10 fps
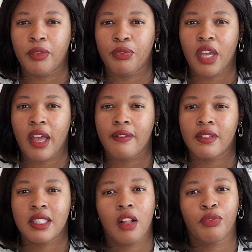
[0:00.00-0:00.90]
If you have a
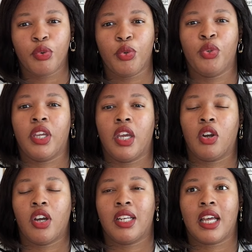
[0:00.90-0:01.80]
cell phone, you
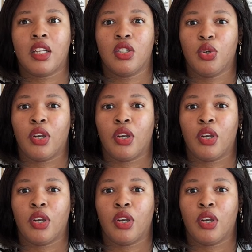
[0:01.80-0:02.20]
can conduct